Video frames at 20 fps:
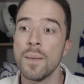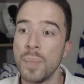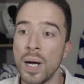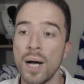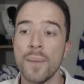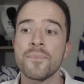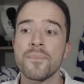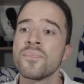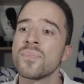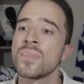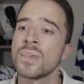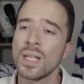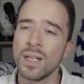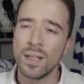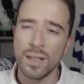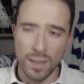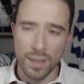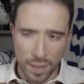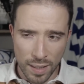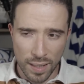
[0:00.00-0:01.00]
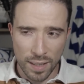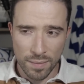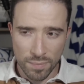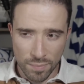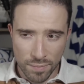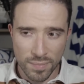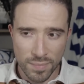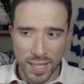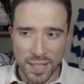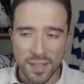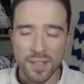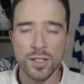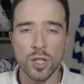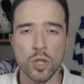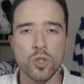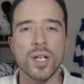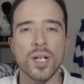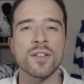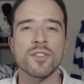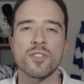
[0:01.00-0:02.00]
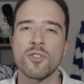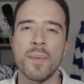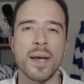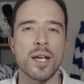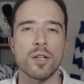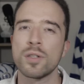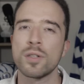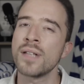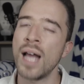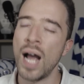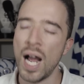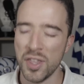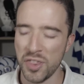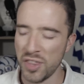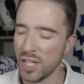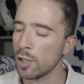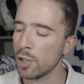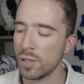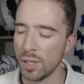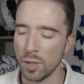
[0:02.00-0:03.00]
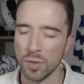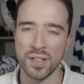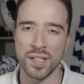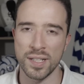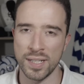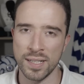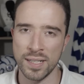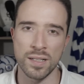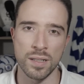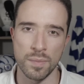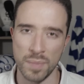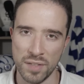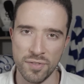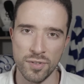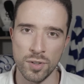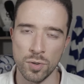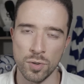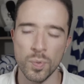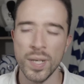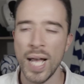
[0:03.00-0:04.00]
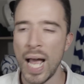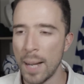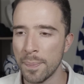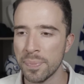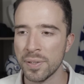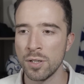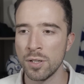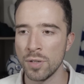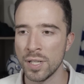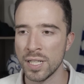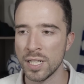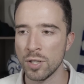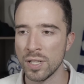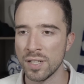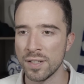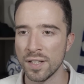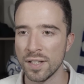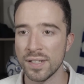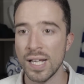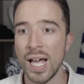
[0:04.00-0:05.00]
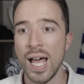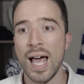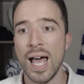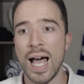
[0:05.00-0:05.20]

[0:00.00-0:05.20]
But this is a transformation that I think Chelsea need in the midfield. We absolutely need this.